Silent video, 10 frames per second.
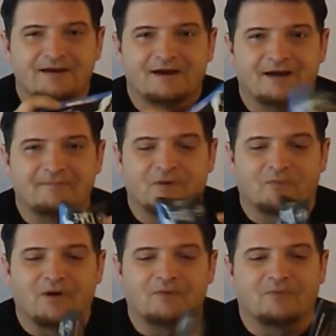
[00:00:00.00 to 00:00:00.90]
I've been
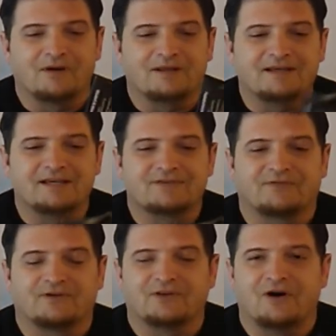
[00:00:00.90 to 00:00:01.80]
wanting one of these
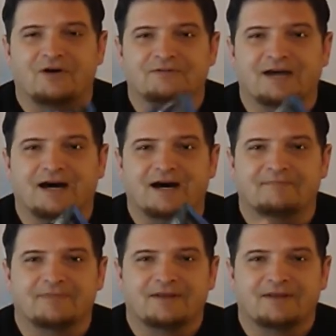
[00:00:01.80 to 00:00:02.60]
for a long time.